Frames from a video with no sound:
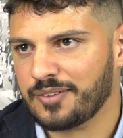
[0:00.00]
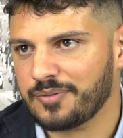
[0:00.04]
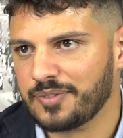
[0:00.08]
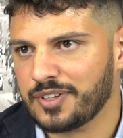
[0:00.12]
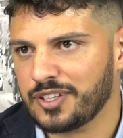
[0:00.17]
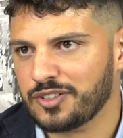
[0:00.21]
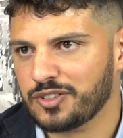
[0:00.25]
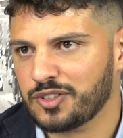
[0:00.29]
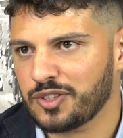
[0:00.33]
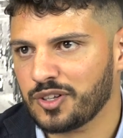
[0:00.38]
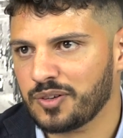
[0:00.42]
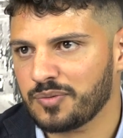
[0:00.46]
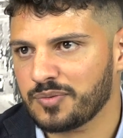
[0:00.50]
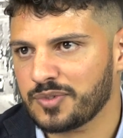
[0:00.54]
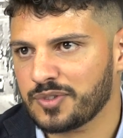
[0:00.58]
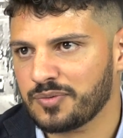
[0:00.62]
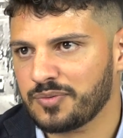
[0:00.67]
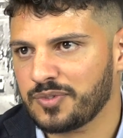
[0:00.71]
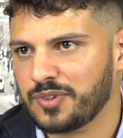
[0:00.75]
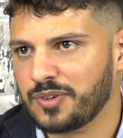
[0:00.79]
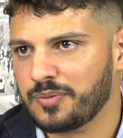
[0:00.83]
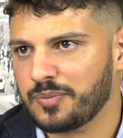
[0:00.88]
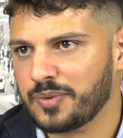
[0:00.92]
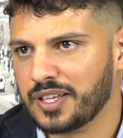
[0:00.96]
in terms of
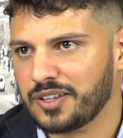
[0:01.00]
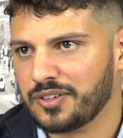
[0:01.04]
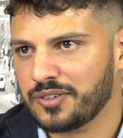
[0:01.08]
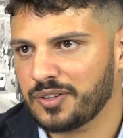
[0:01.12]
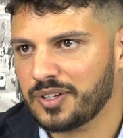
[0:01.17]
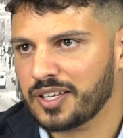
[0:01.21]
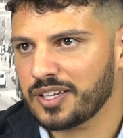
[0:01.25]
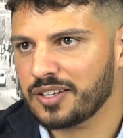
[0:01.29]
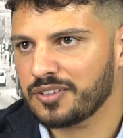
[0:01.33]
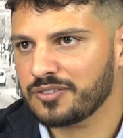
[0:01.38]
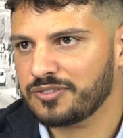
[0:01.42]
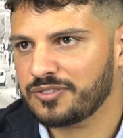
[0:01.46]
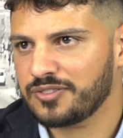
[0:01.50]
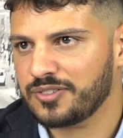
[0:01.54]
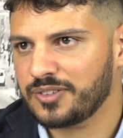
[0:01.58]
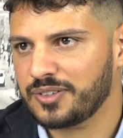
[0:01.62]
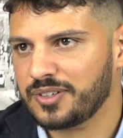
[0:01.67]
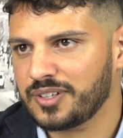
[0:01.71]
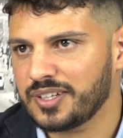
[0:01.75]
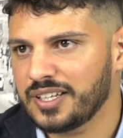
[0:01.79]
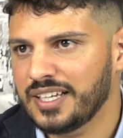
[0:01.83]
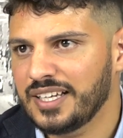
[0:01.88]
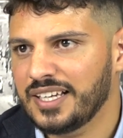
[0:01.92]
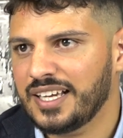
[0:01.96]
what we're looking
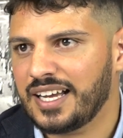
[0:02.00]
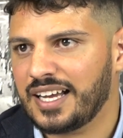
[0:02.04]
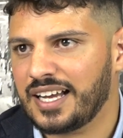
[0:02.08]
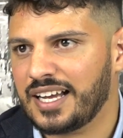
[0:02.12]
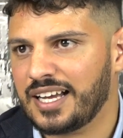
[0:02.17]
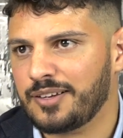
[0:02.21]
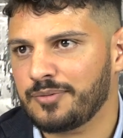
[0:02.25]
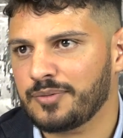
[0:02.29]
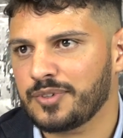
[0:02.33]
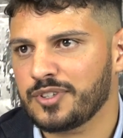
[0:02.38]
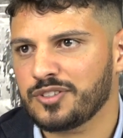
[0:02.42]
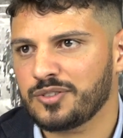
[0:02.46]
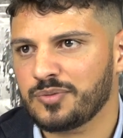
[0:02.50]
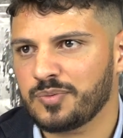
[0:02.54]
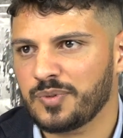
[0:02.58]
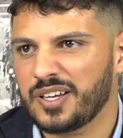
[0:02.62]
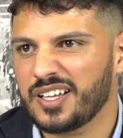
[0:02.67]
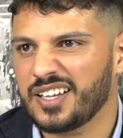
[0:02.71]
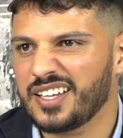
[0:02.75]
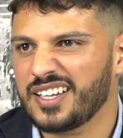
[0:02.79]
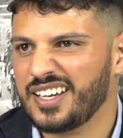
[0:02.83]
for as well.